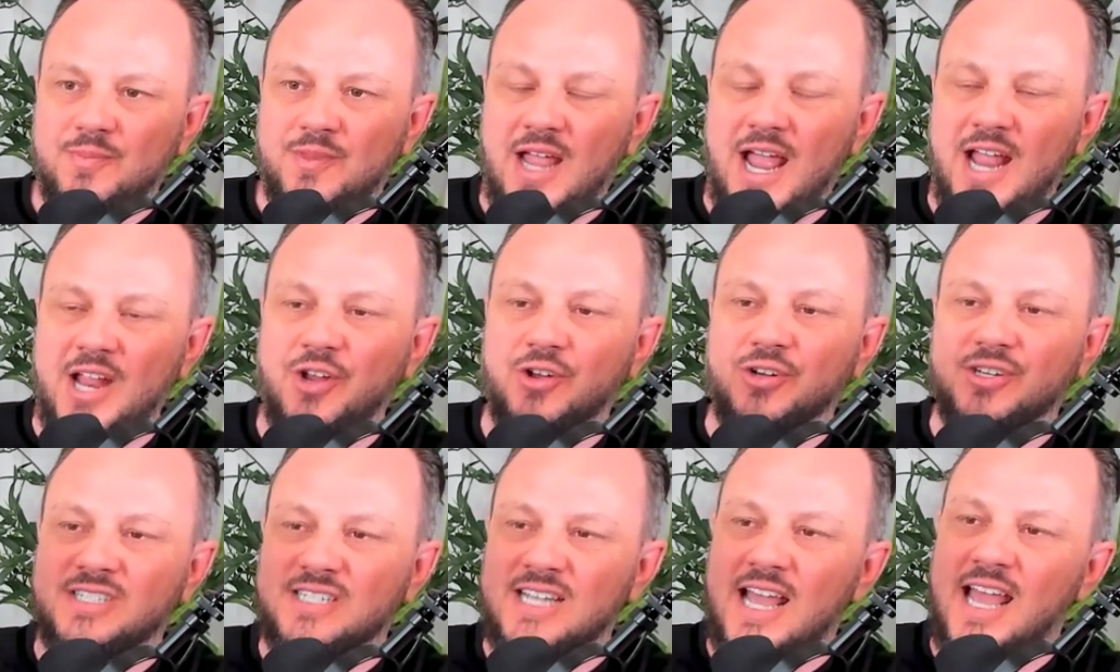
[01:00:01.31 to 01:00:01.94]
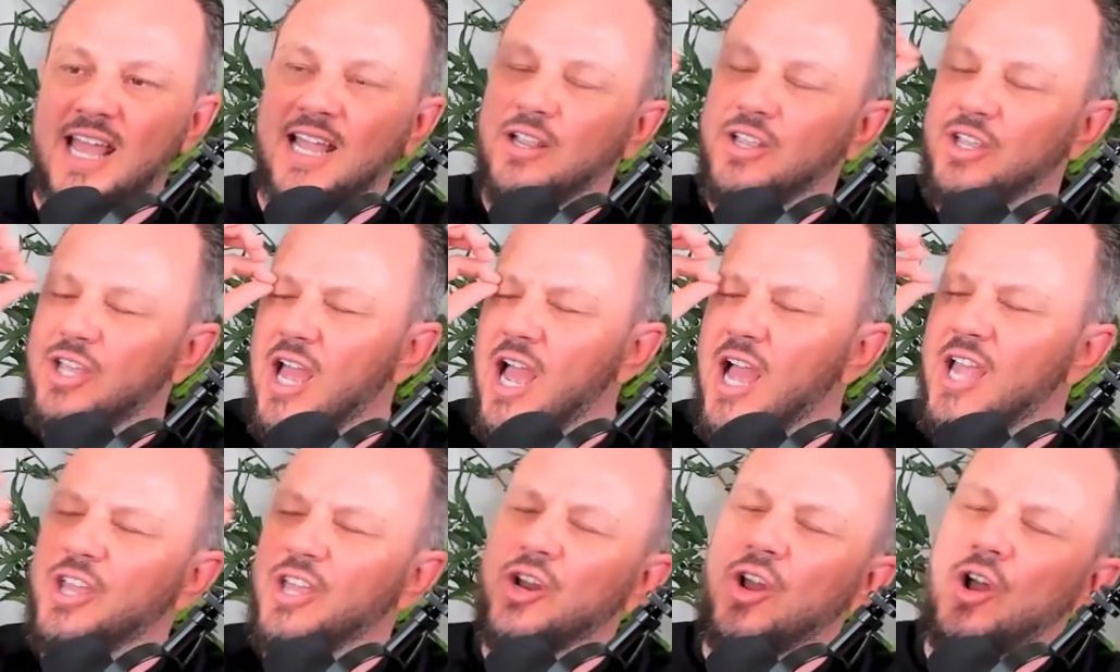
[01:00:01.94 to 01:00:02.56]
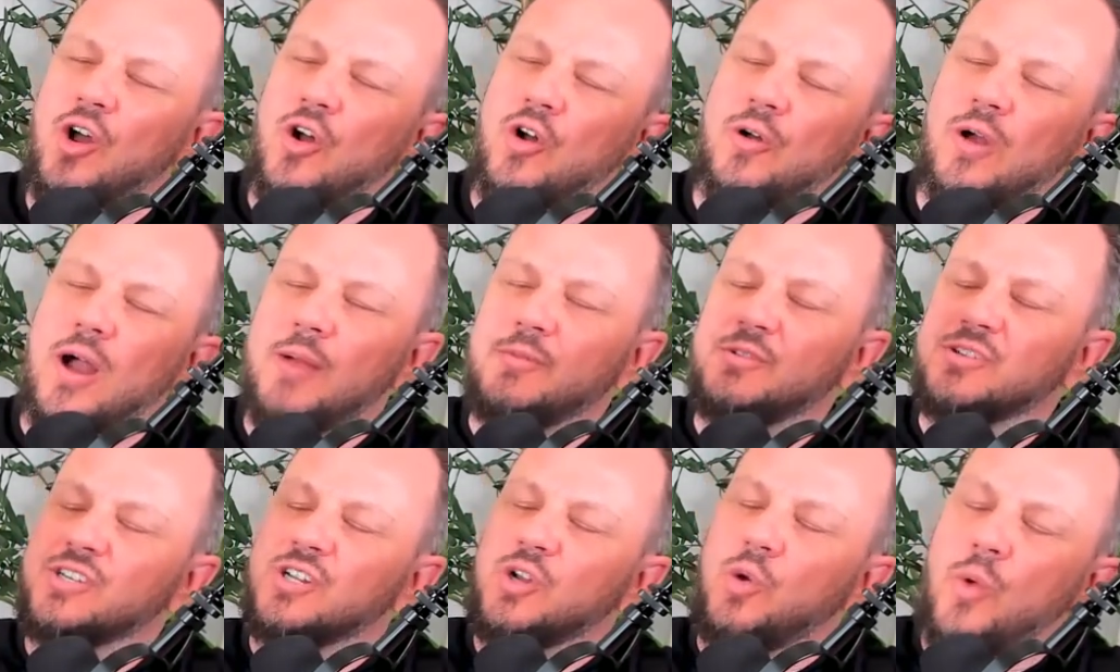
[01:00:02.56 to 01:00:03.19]
and you're saying, yeah, you know, I'm
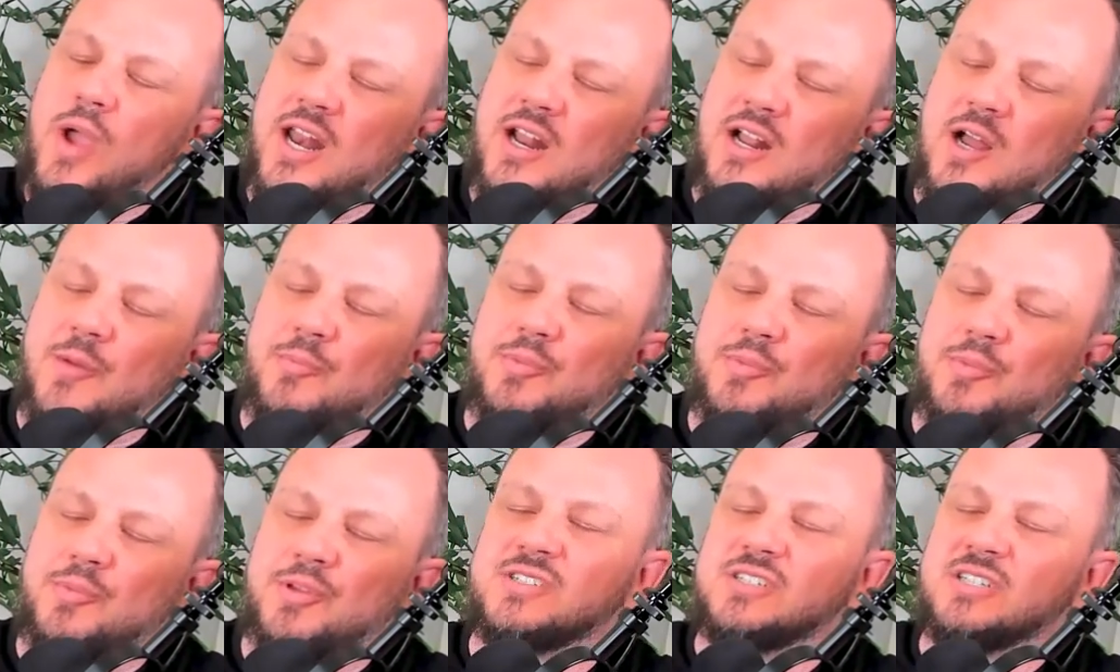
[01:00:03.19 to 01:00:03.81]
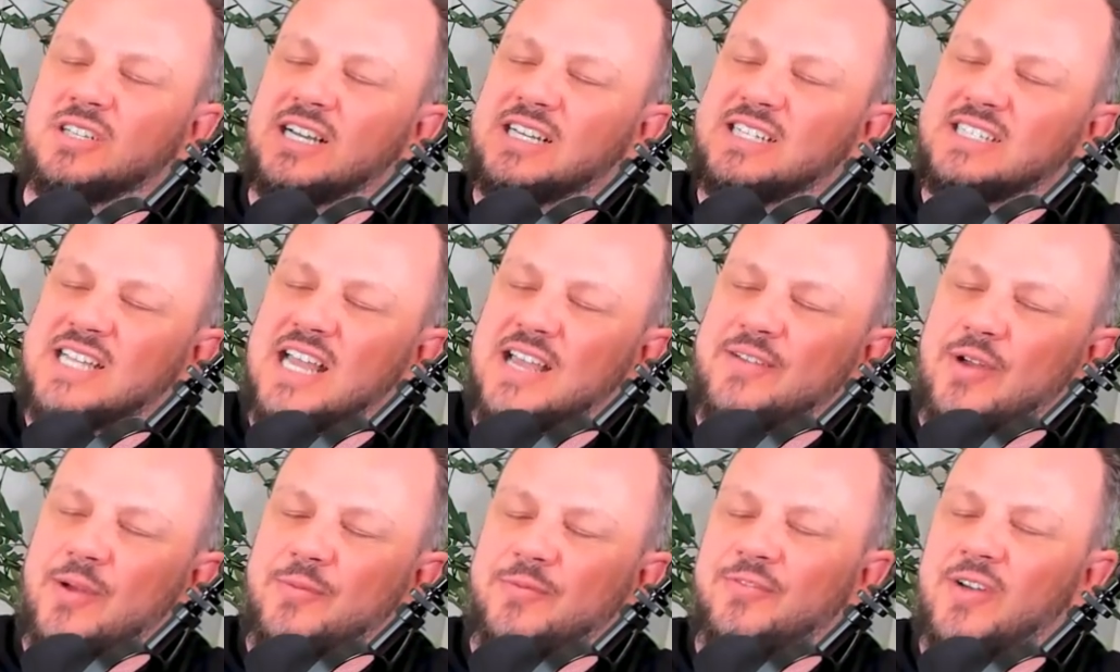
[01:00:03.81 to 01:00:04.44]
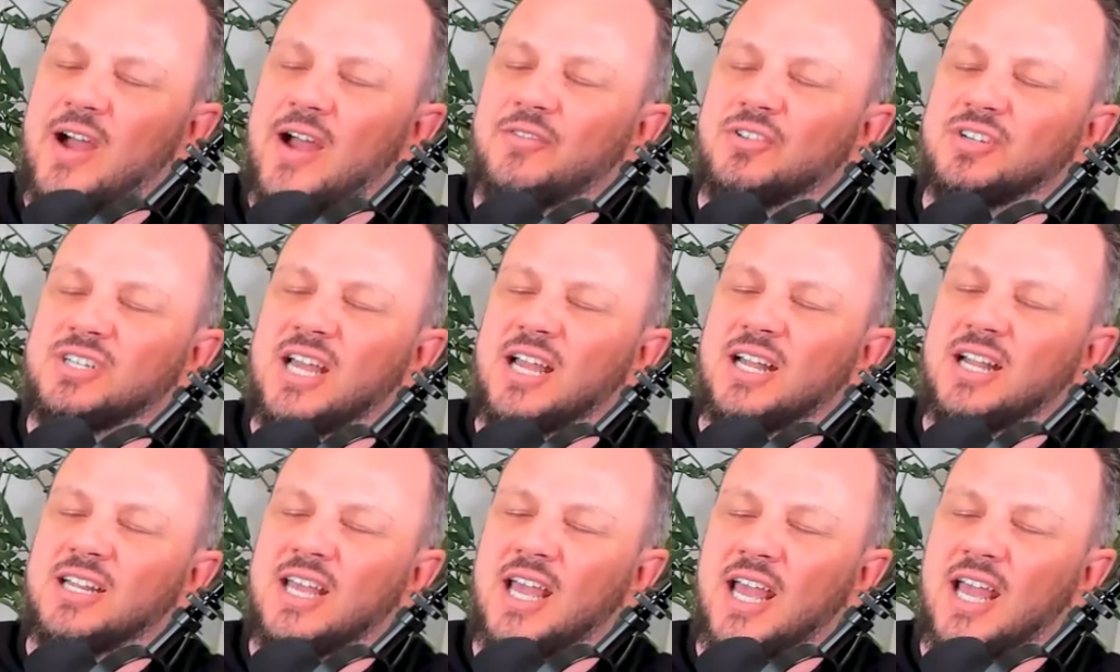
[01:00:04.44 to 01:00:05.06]
just going to wait a couple years till I save up five or
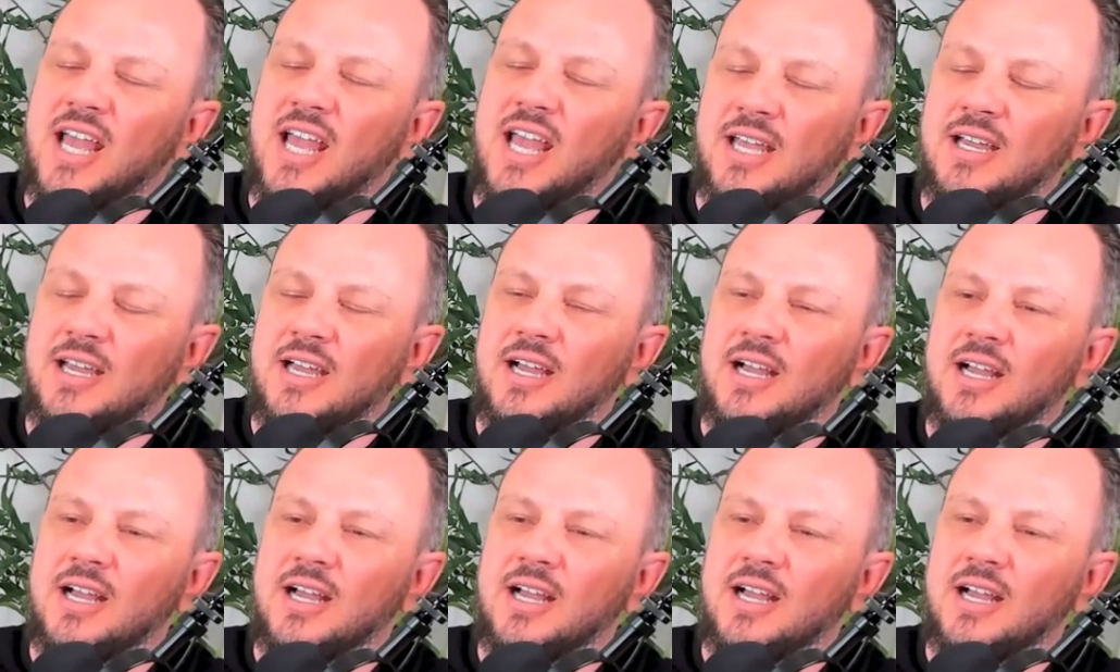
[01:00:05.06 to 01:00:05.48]
10K.